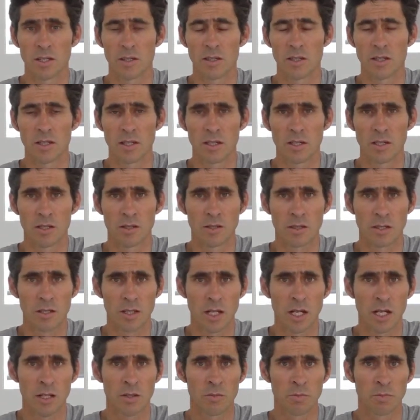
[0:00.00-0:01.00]

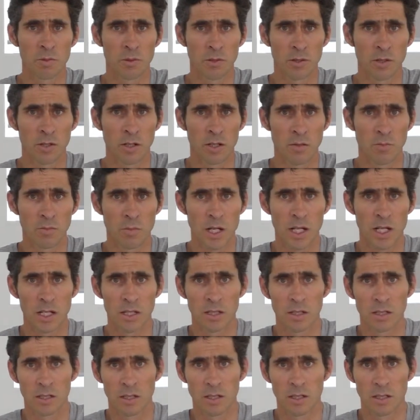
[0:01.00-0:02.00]
The other point I'd
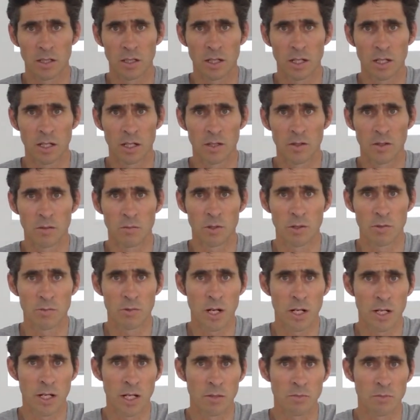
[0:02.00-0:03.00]
make that we
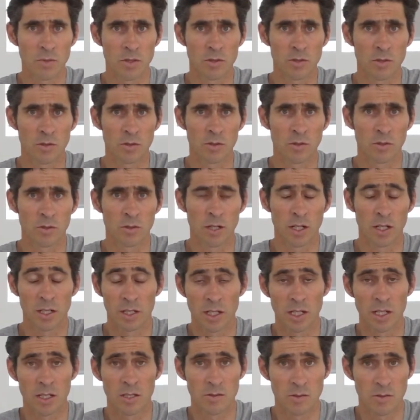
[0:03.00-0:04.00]
run up
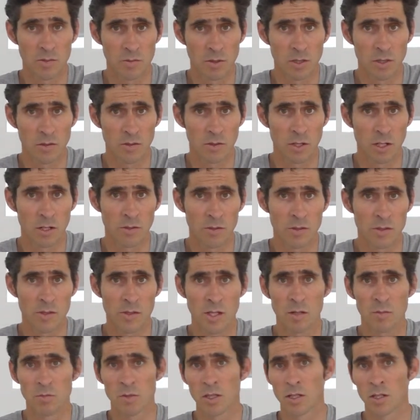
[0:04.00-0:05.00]
against with growers
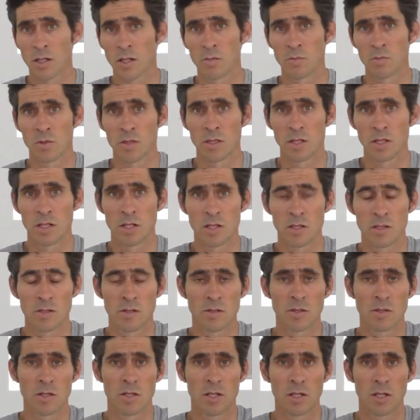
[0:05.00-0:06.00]
sometimes
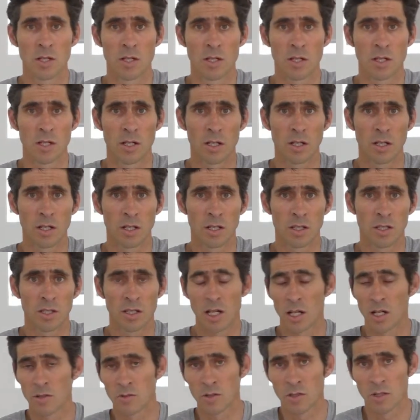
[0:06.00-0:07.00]
is
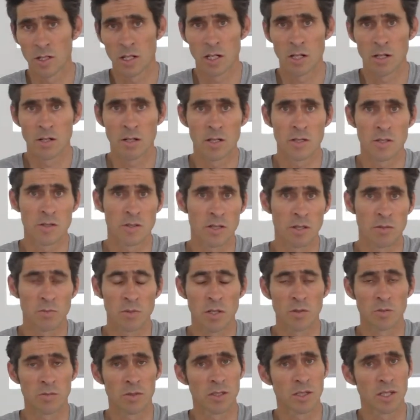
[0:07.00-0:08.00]
country areas.
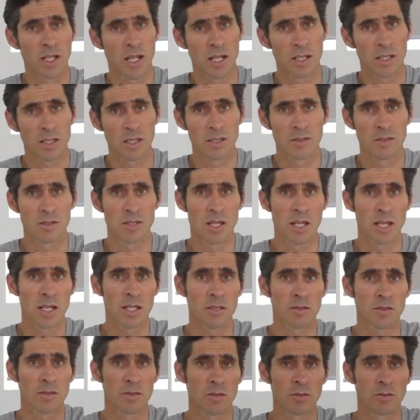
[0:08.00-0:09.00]
Sometimes you can't get
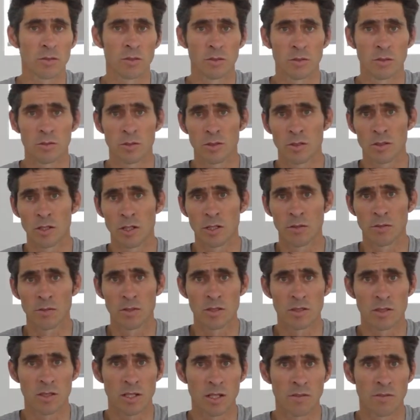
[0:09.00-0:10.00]
texts or don't
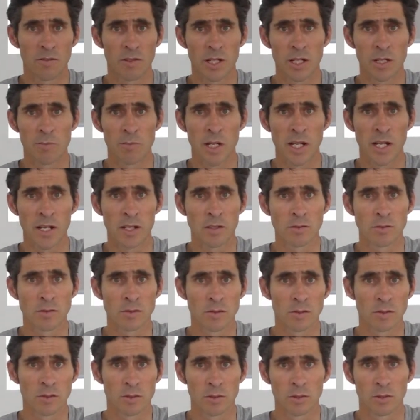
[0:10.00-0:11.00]
receive
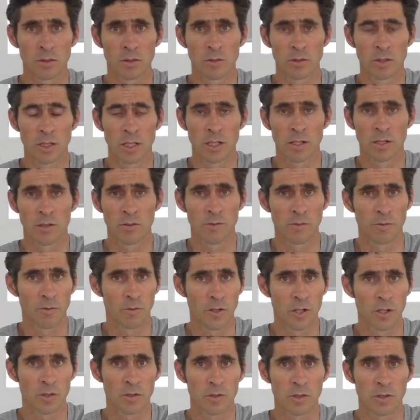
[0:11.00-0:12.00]
emails or
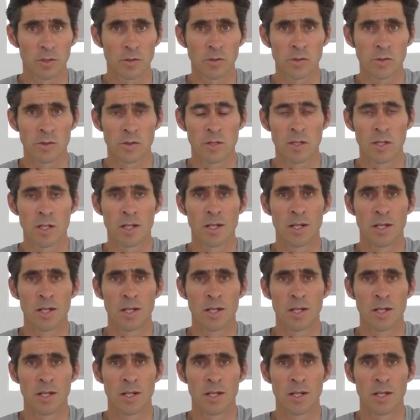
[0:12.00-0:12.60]
phone calls.